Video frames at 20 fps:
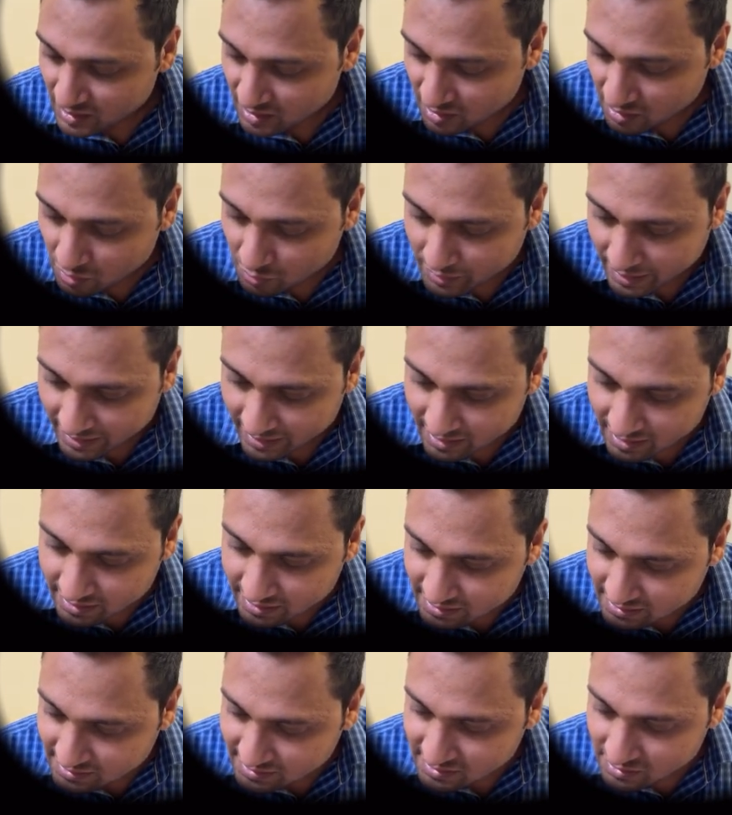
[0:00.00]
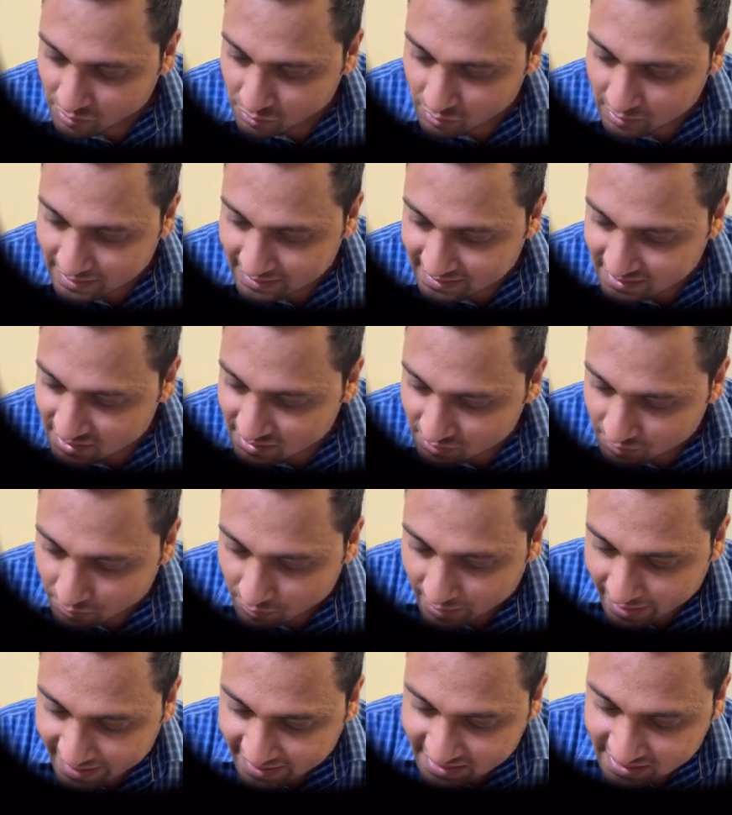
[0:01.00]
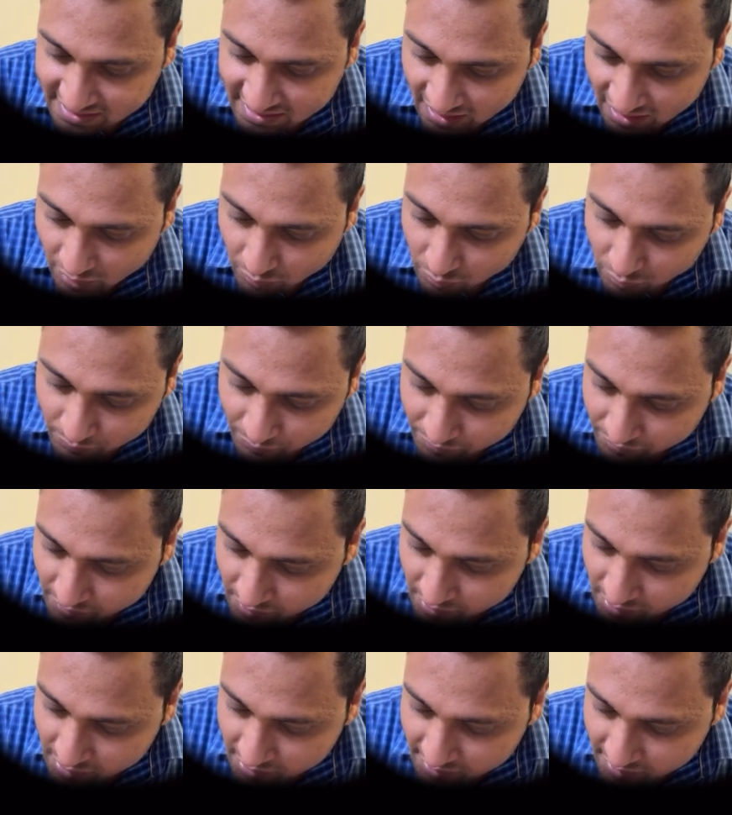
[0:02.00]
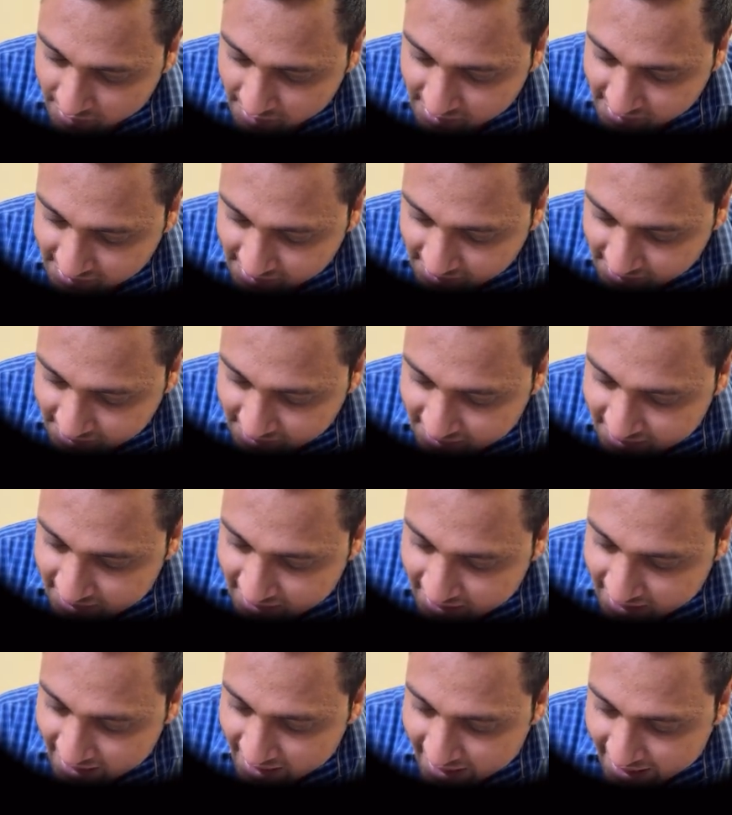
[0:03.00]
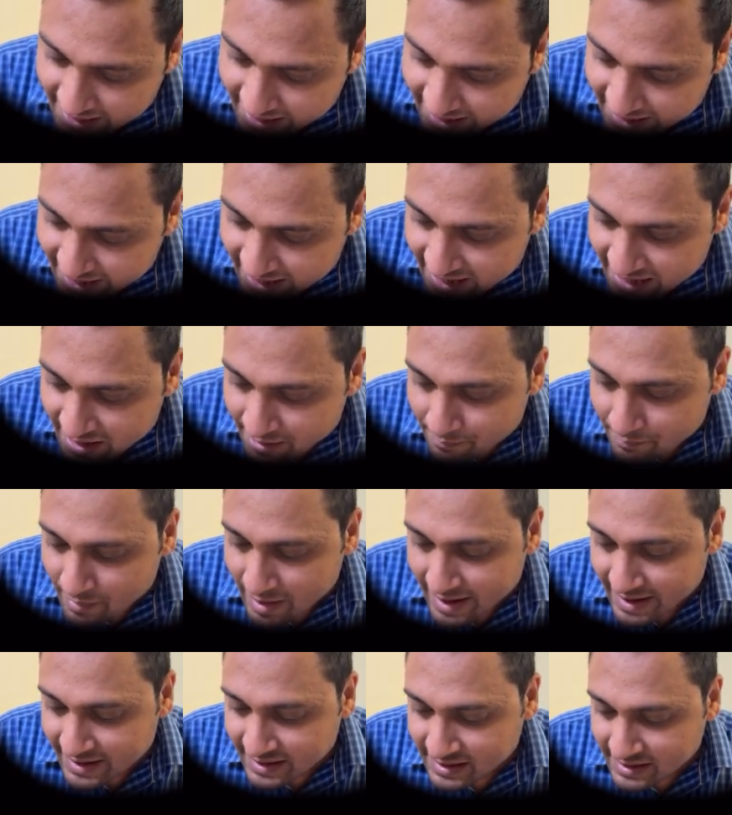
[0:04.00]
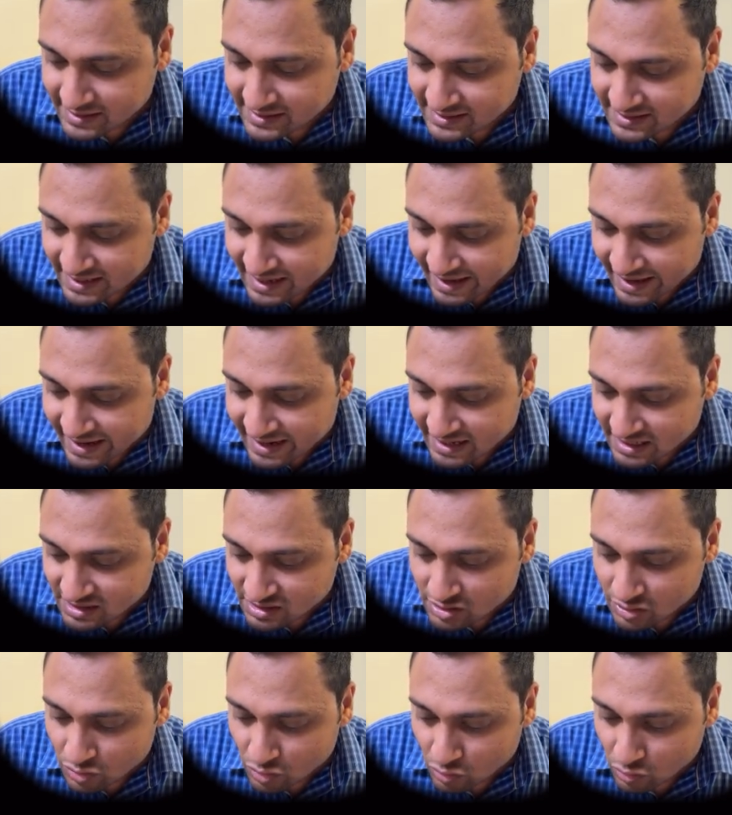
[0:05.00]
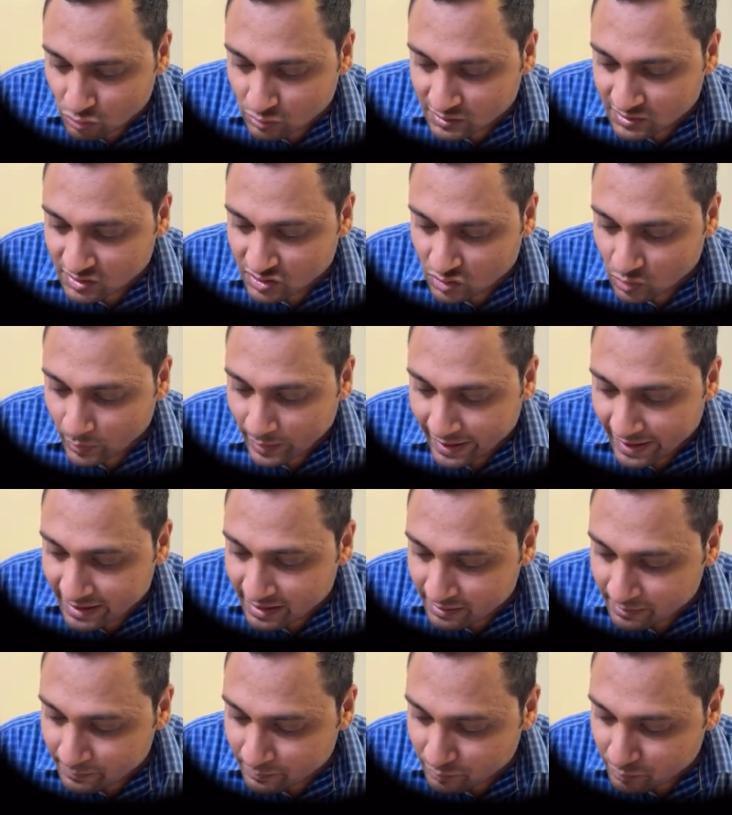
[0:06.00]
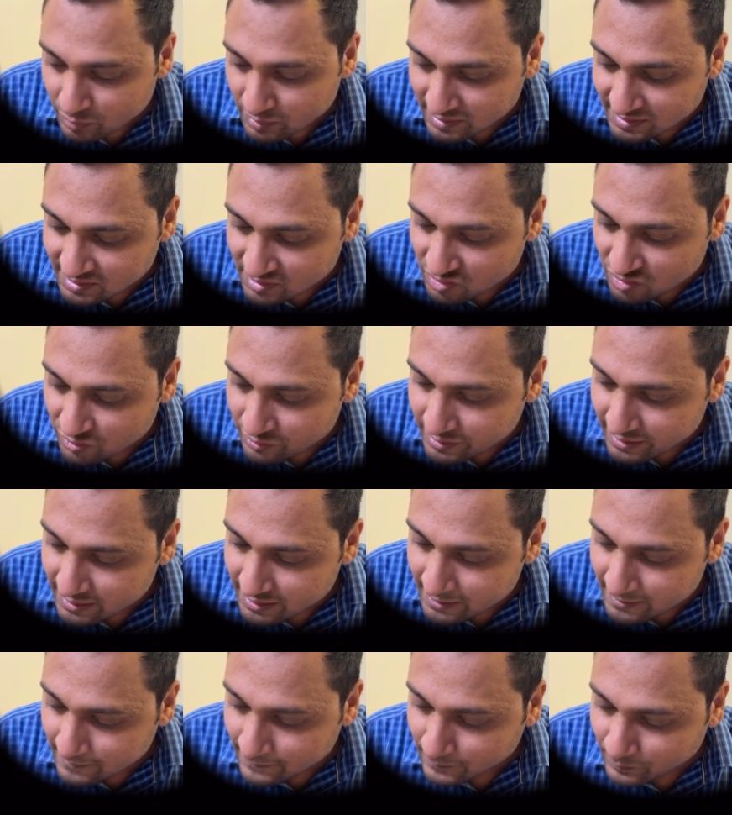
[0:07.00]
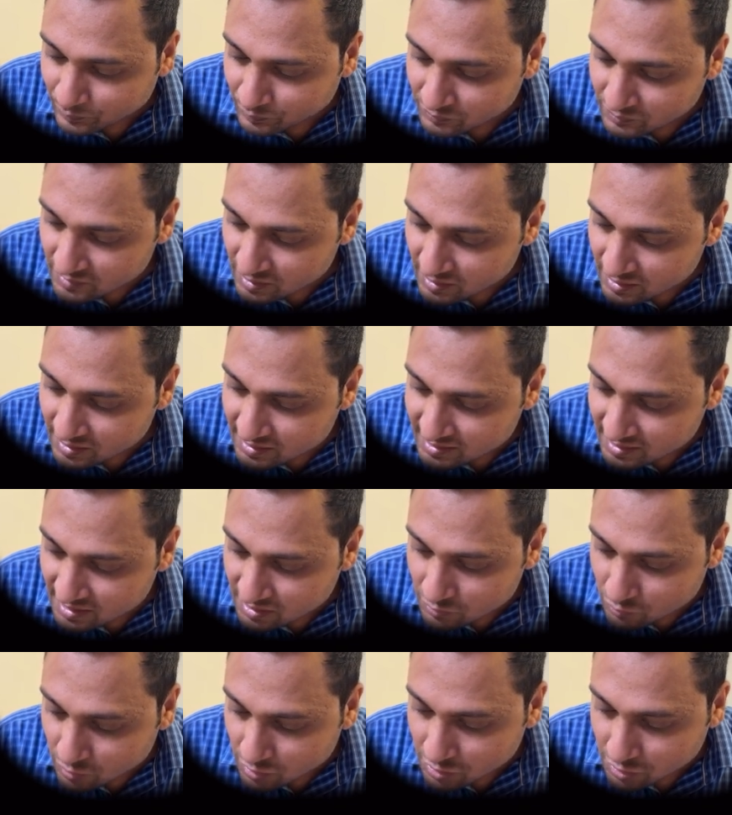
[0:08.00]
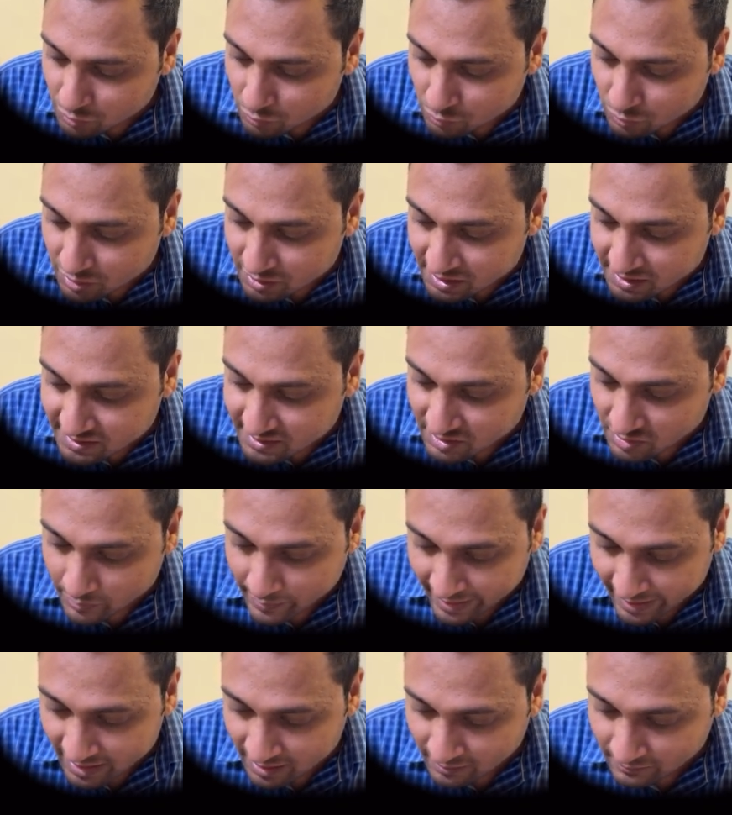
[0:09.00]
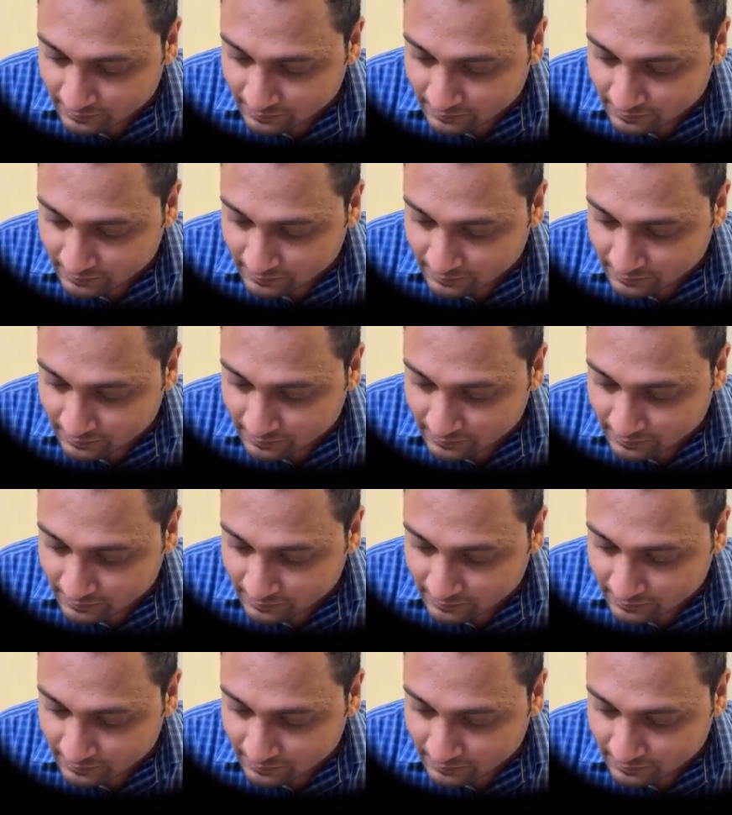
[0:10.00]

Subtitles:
Okay, so let's write down. This is a minus 8 whole square plus 3 is equal to t square.